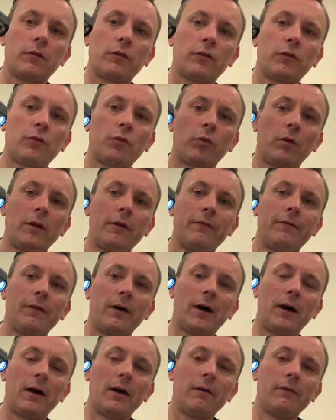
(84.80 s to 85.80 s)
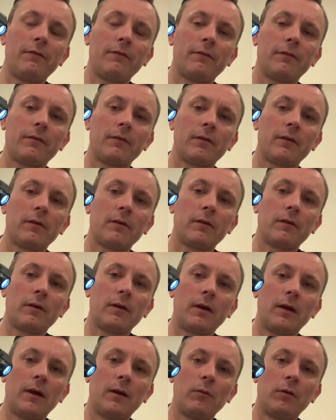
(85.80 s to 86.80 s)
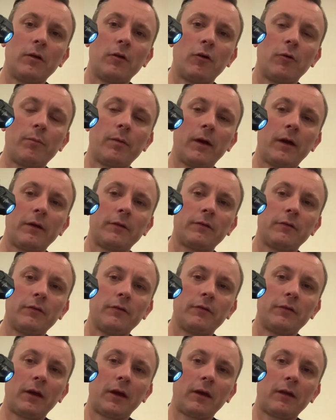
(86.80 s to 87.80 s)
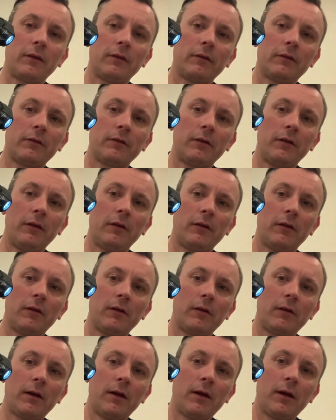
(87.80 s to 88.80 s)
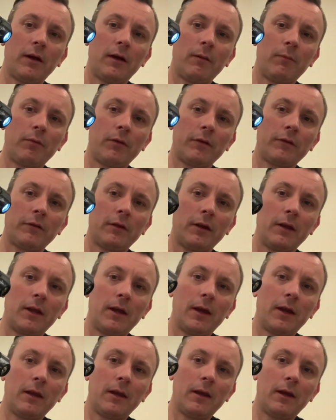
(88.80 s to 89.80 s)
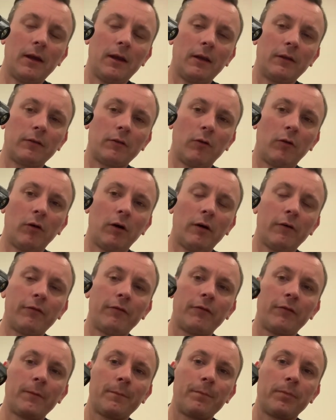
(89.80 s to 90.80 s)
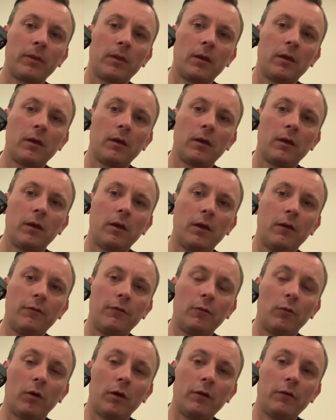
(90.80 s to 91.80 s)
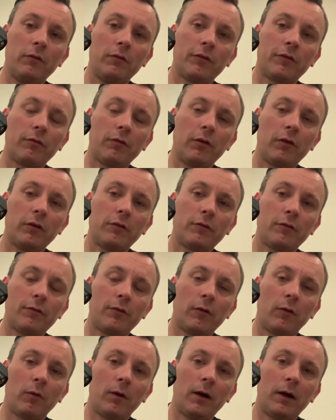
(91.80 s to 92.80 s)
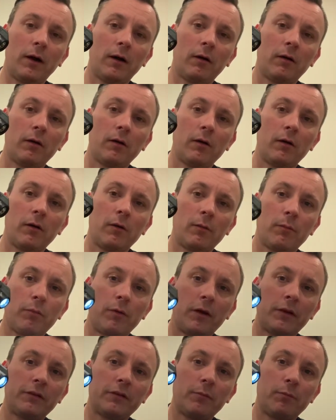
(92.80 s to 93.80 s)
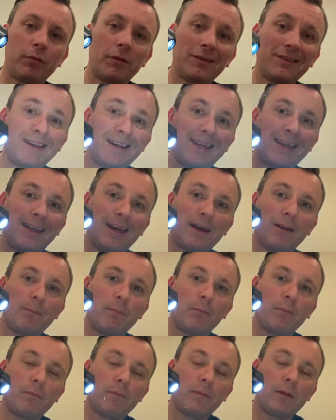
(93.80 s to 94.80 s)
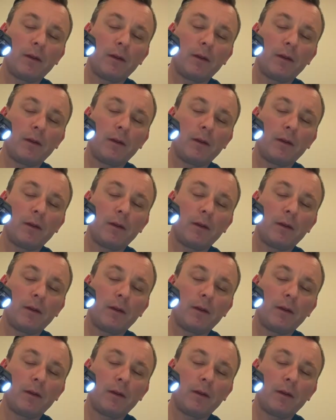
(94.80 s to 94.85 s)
25, and we go past 2 seconds here and press it again, and it's off. If you want to use 300 for a while, press it again